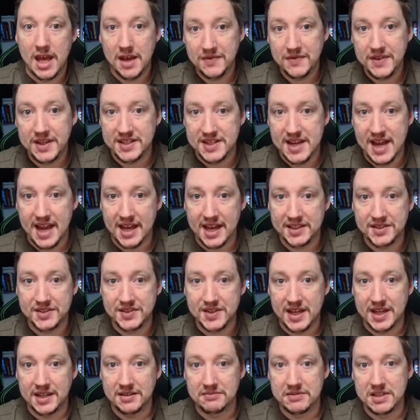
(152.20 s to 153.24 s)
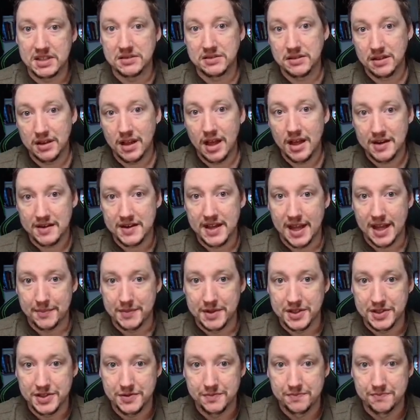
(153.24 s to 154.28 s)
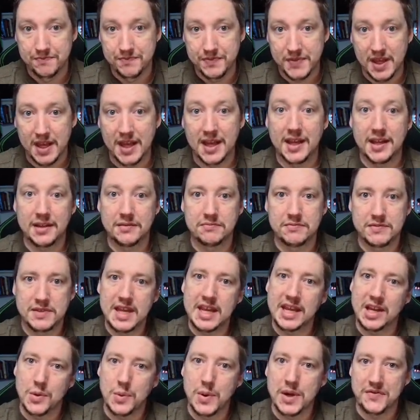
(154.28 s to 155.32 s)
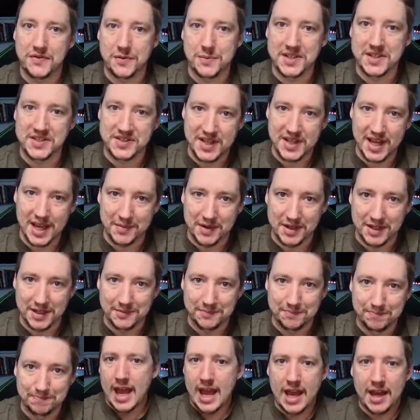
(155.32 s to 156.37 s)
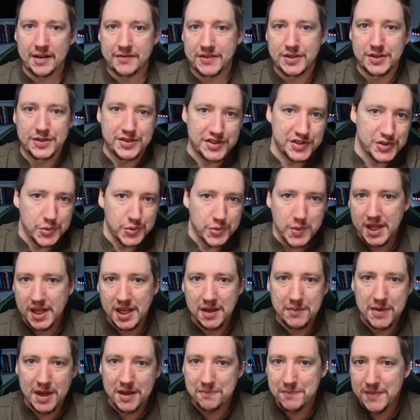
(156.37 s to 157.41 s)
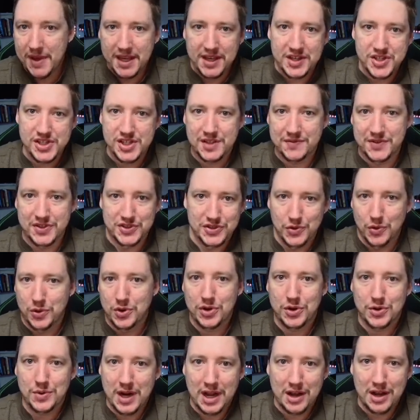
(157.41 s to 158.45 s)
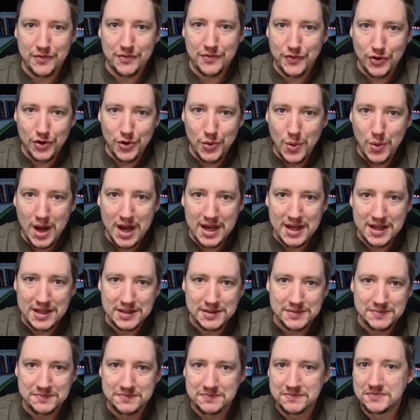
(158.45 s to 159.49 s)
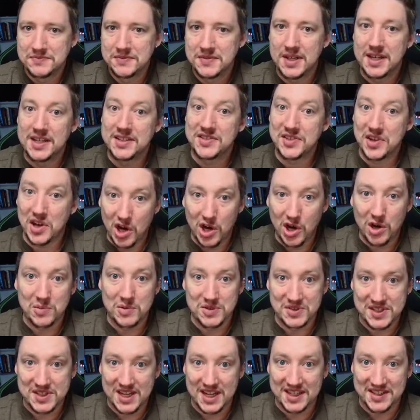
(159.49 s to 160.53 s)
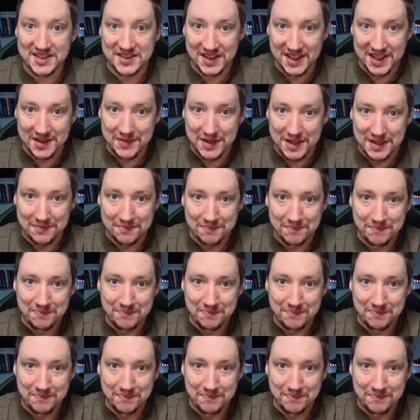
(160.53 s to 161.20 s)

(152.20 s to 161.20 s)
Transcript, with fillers: heavy attacks that deal a lot of damage and take away from my stamina. After swinging my makeshift sword around for a while, it's almost at its limit.